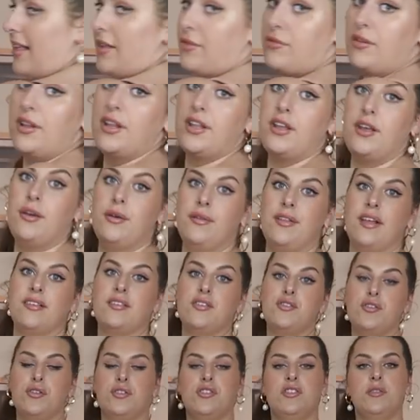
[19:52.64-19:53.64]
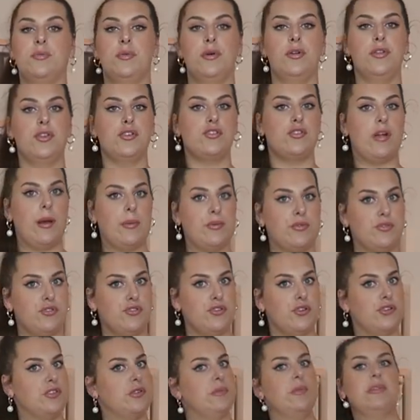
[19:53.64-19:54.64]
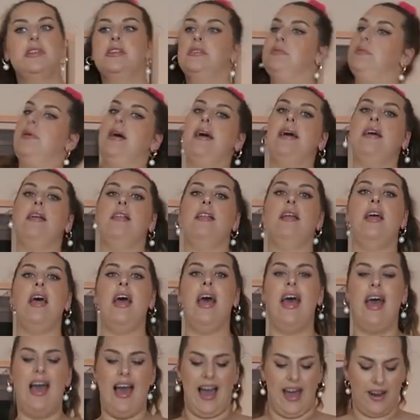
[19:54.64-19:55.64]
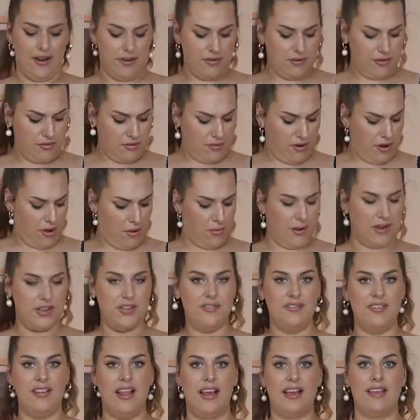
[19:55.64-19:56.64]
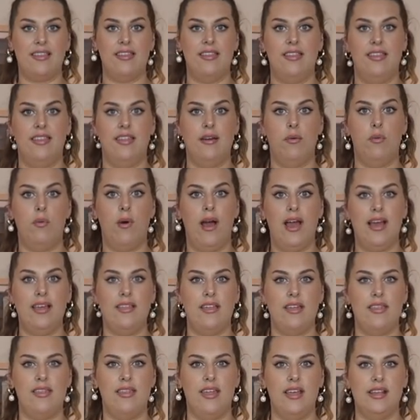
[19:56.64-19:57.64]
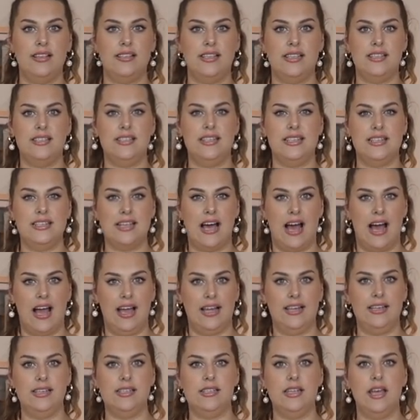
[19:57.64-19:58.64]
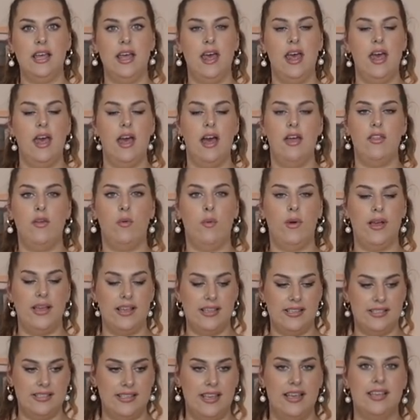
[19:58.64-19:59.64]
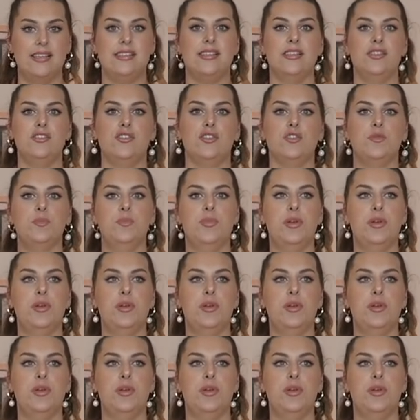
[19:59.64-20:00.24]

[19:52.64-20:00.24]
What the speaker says: that's really cute. That's adjustable. The straps are adjustable as well. And I don't know, I just feel like the way that this is designed and the way it sits is just